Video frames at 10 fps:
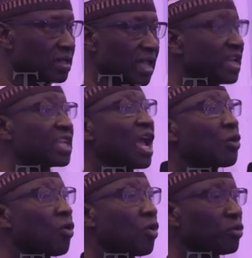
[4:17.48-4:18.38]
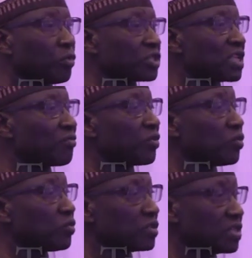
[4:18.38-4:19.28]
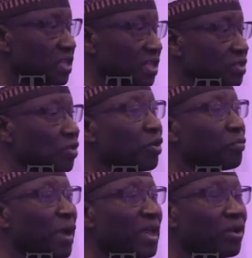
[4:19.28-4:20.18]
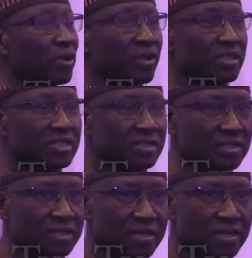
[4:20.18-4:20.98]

the entire world must have used its own binoculars